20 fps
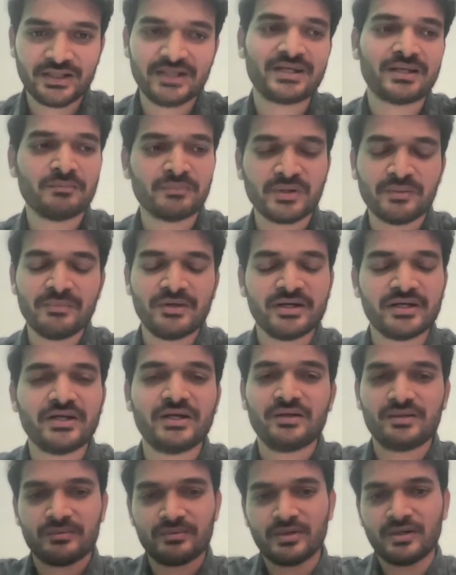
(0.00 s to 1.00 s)
It
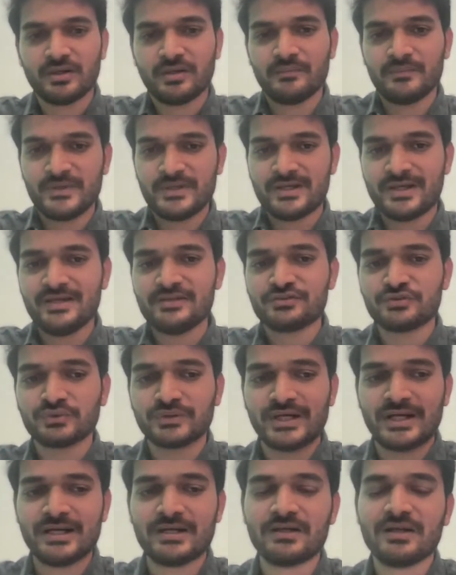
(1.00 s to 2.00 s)
implemented BI, so
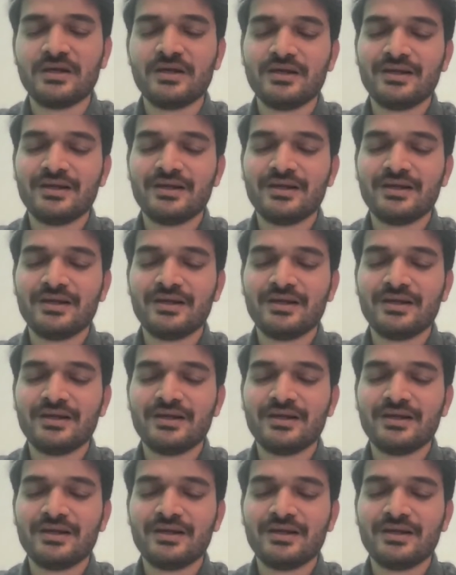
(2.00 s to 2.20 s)
that